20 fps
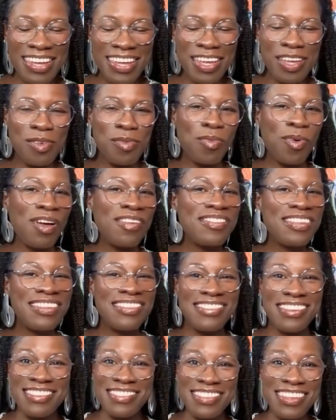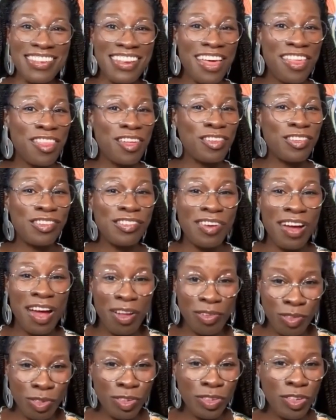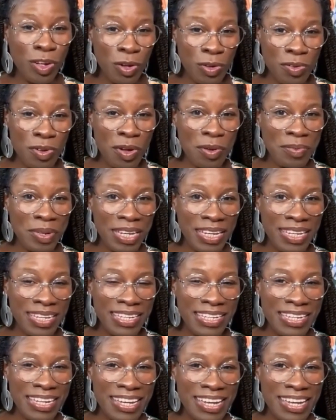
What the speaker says: it wasn't just another travel show for me.